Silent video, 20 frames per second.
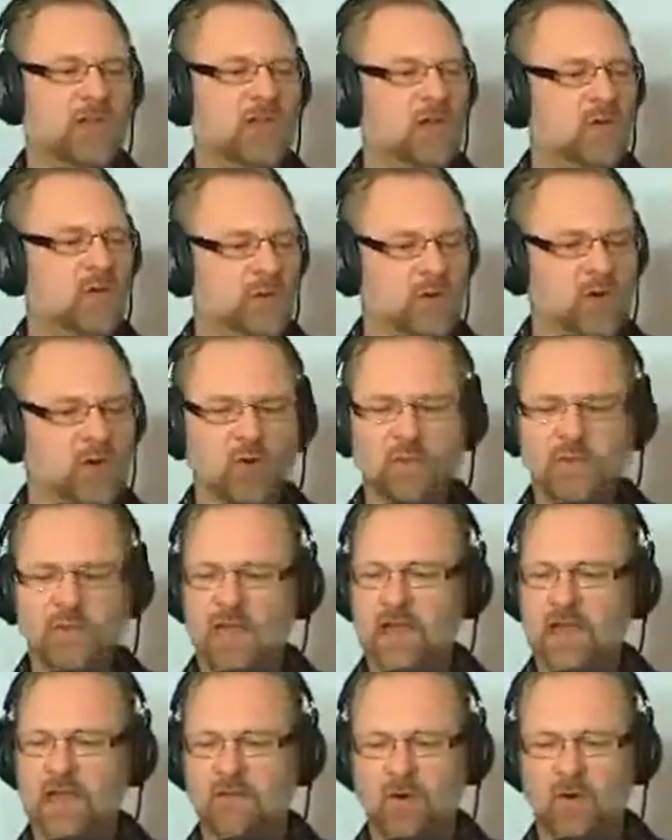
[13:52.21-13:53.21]
we hope to
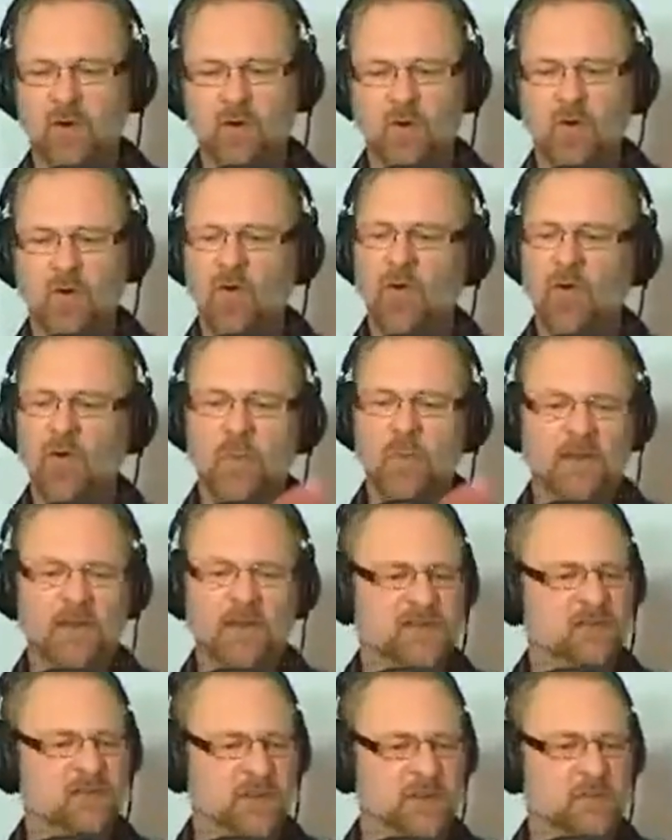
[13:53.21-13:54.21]
have a whole bunch of
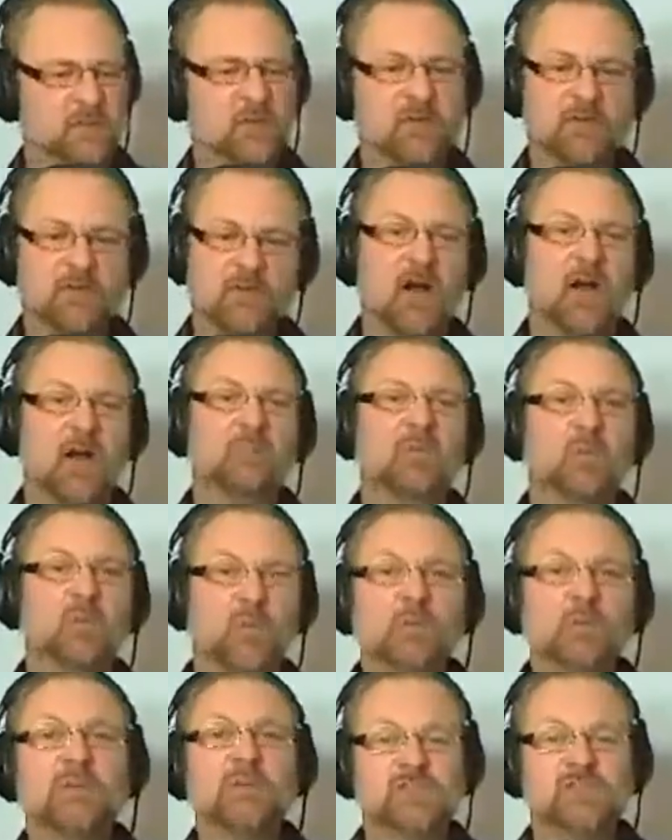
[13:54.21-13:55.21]
people from the
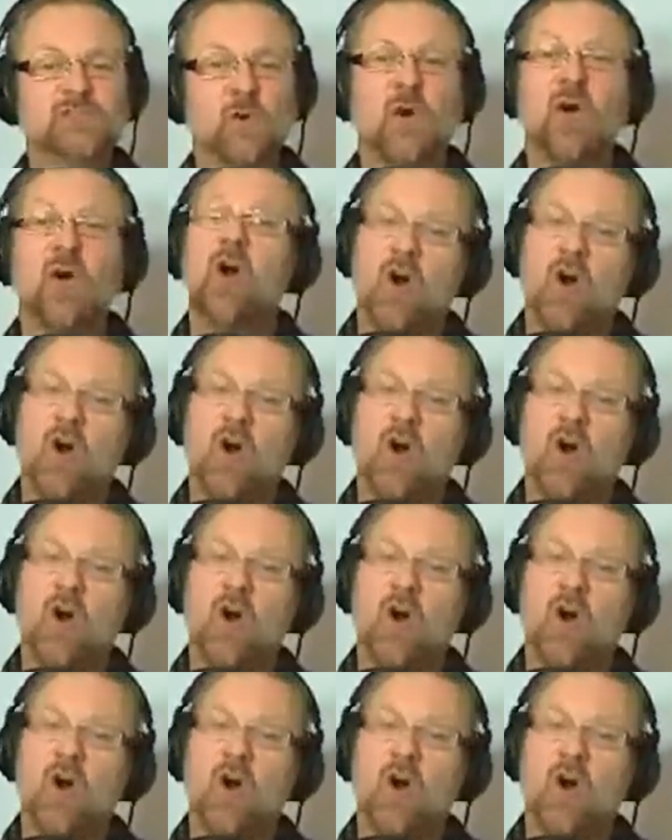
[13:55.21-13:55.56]
Women's Show